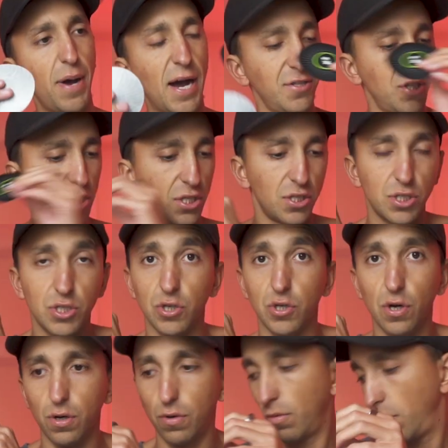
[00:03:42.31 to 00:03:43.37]
patches to
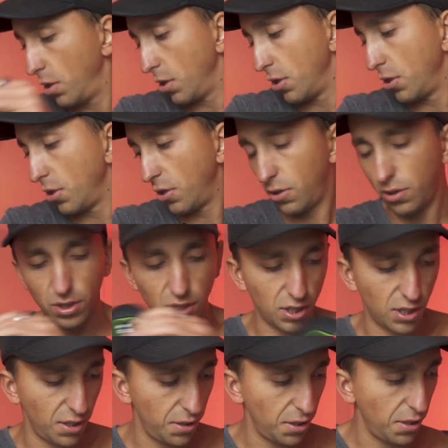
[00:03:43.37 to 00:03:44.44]
go
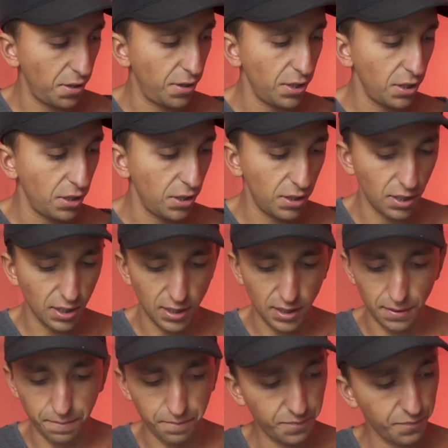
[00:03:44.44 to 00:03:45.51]
on the uh,